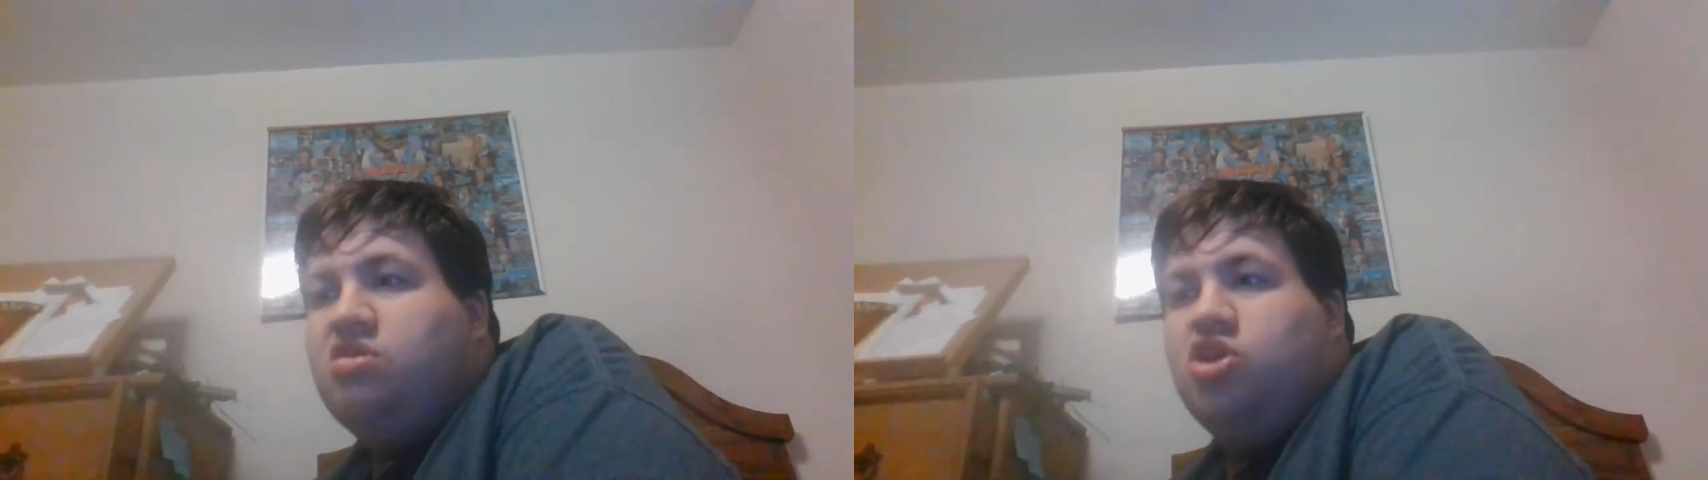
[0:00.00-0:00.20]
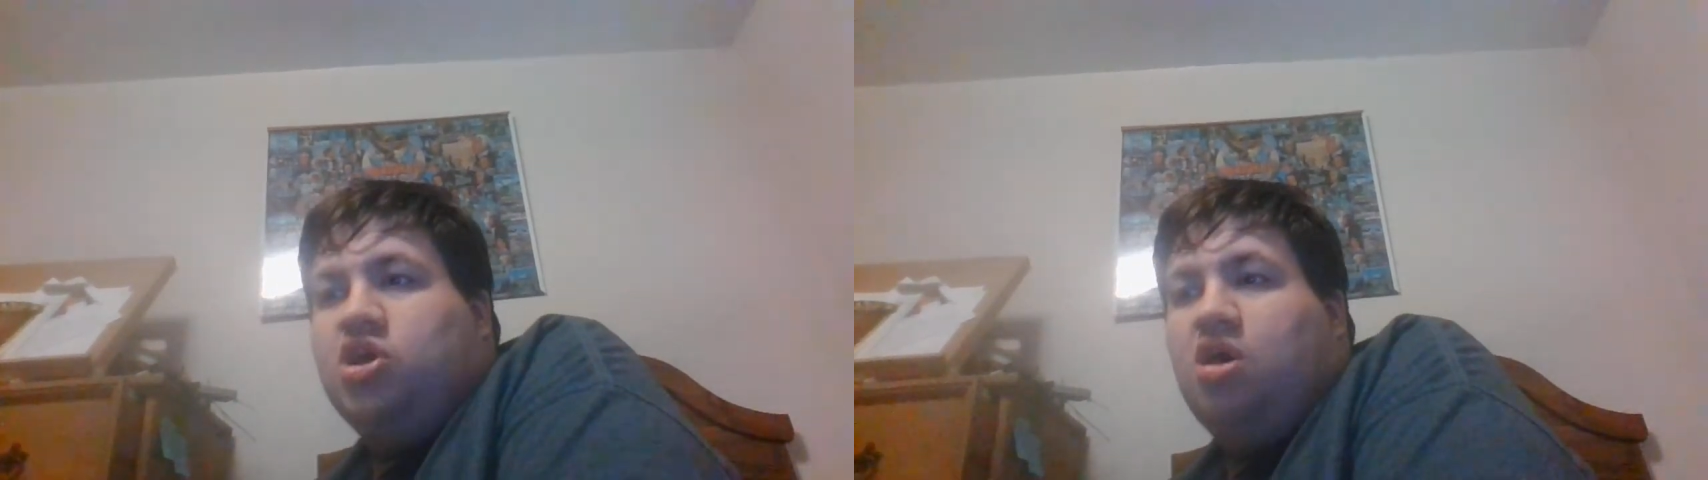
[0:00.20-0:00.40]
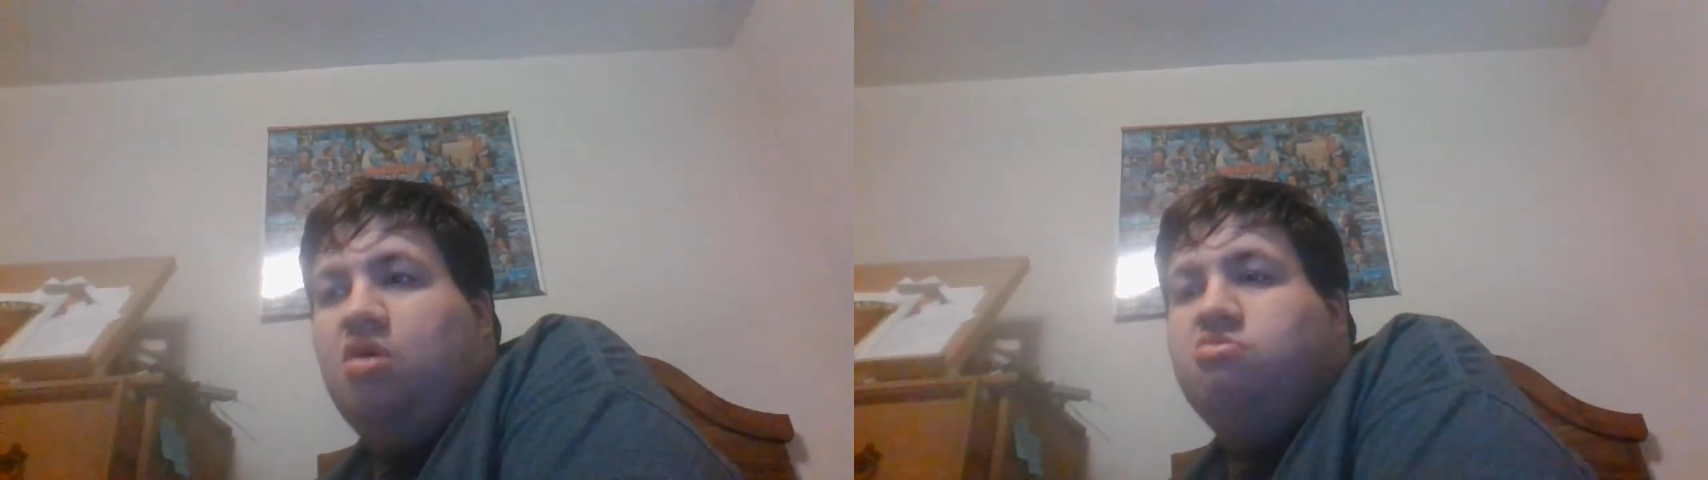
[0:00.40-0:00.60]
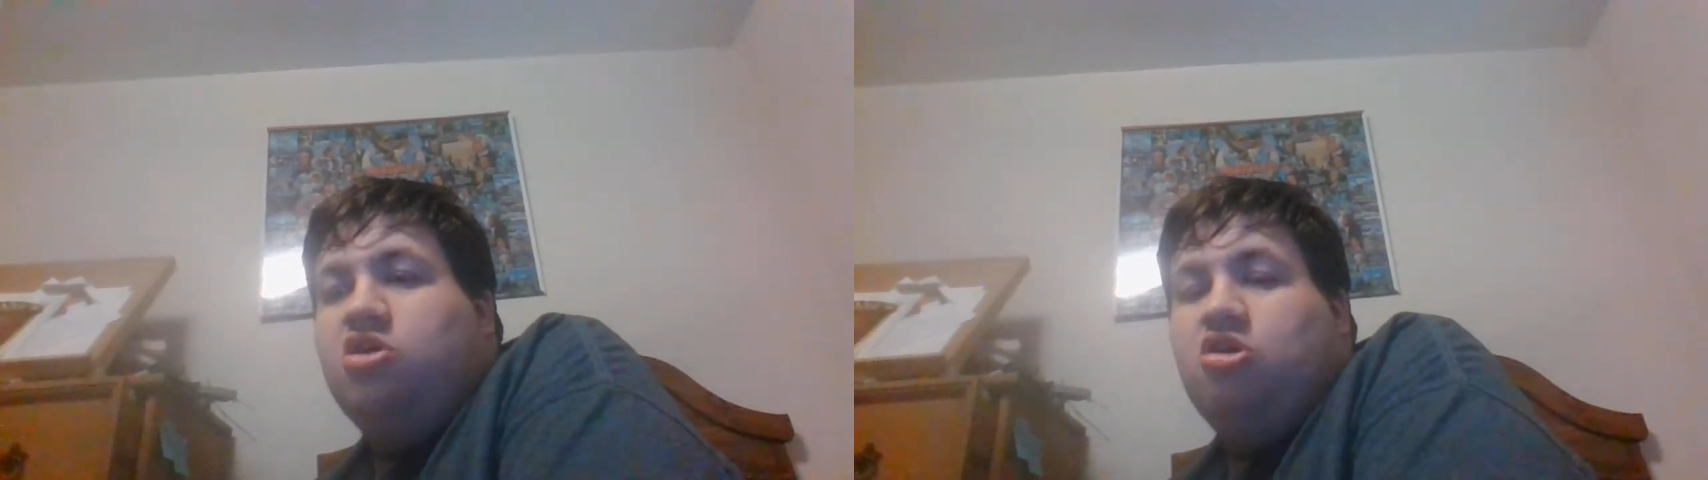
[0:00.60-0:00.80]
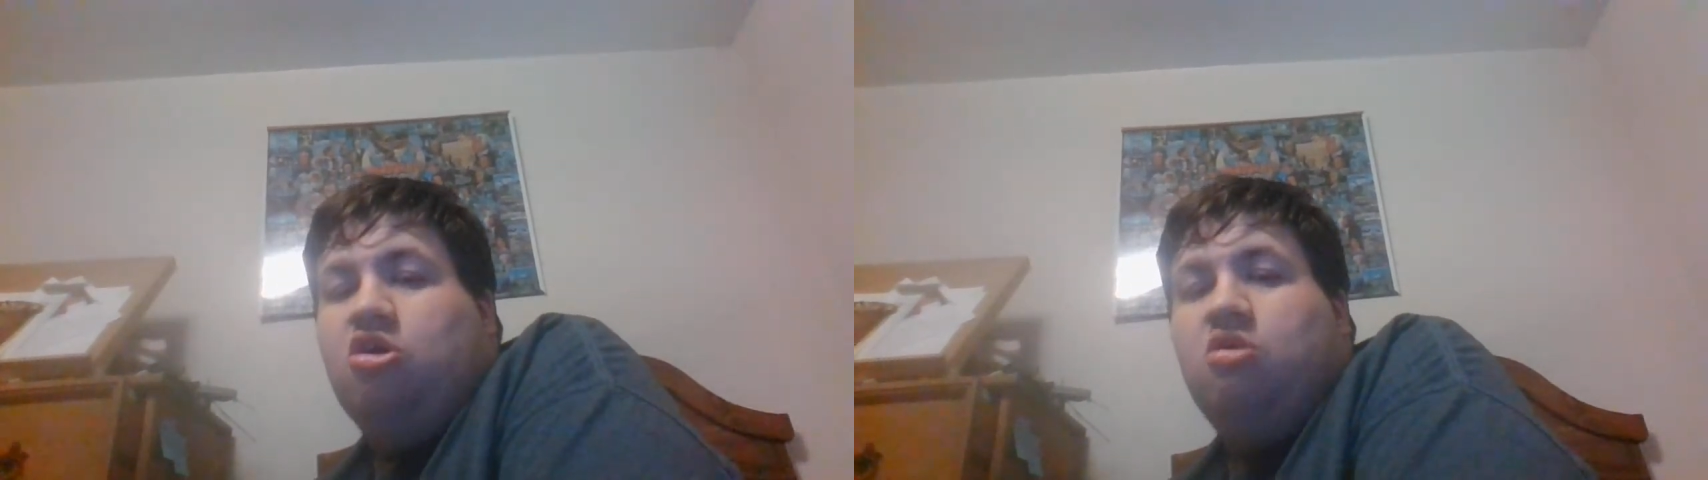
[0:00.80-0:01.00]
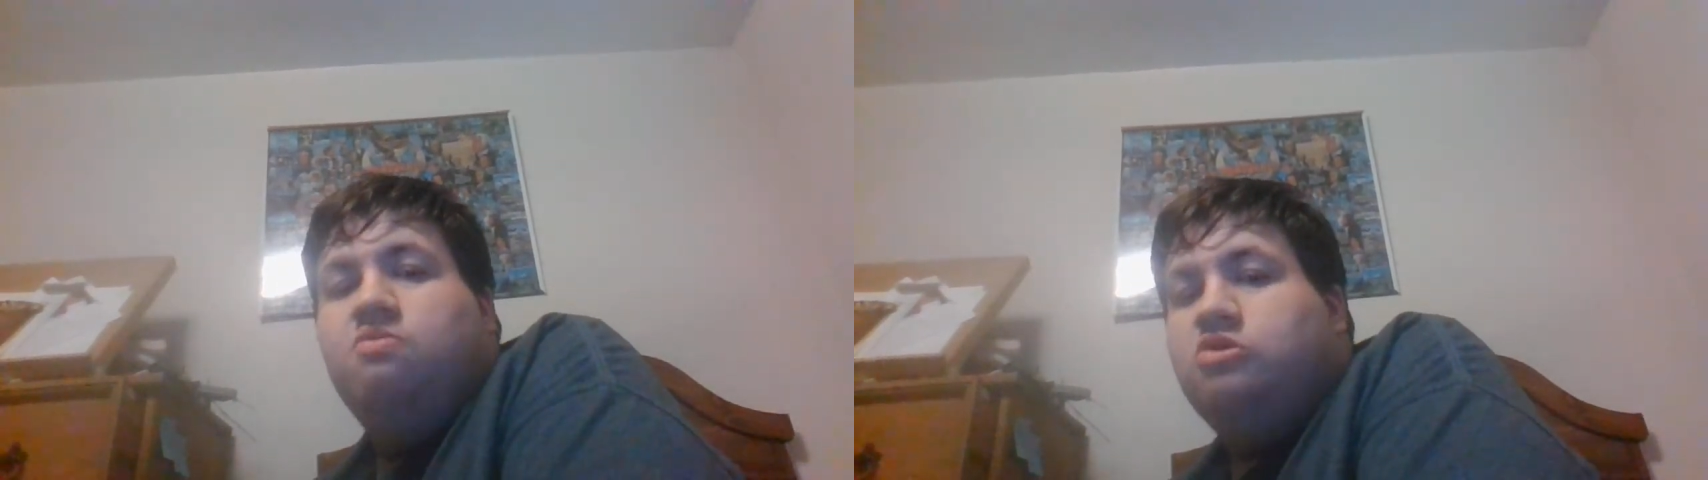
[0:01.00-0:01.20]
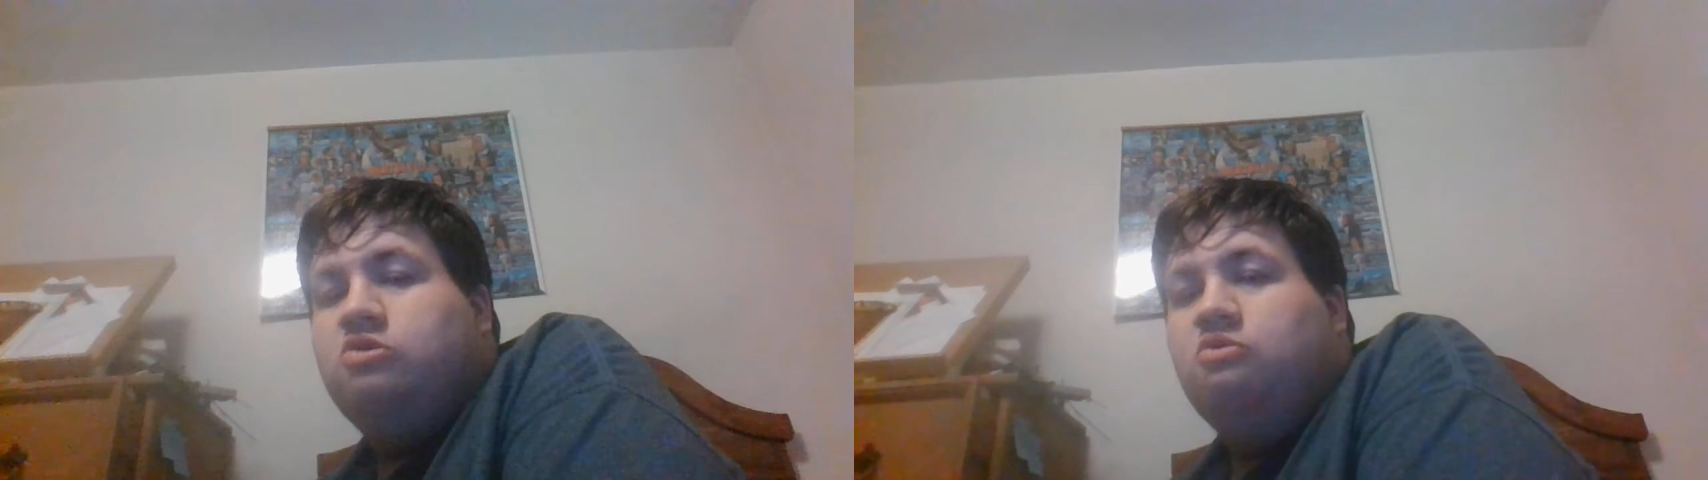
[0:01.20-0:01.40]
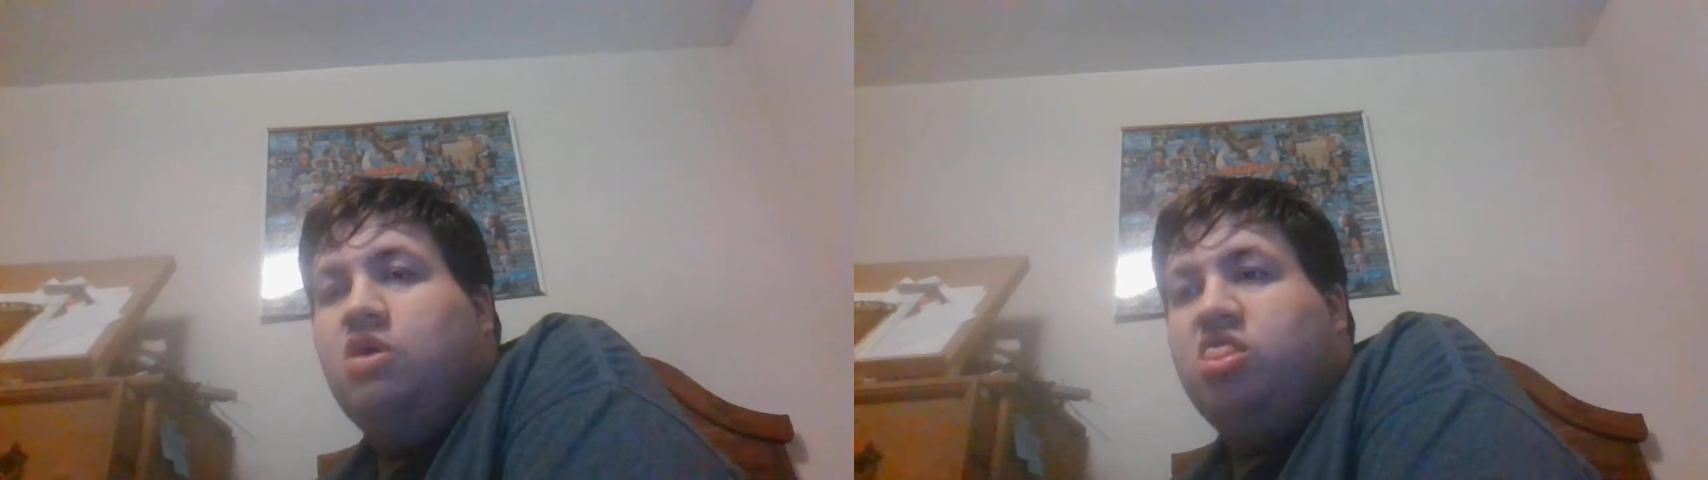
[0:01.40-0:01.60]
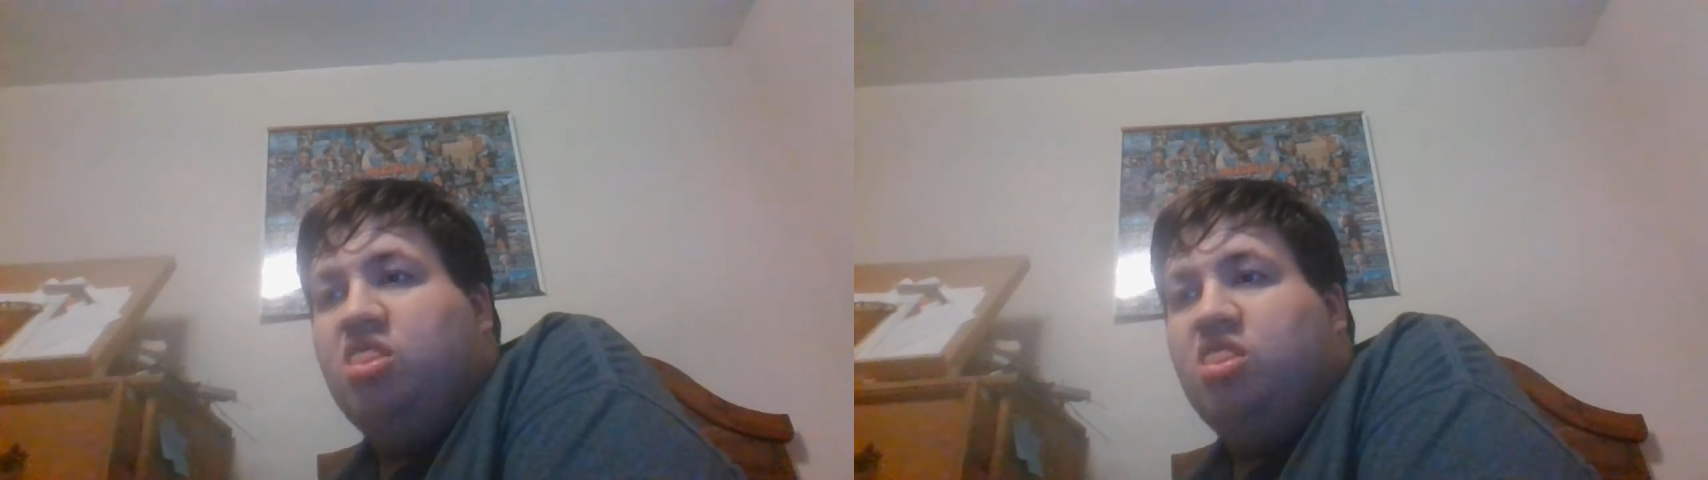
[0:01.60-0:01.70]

to come to terms with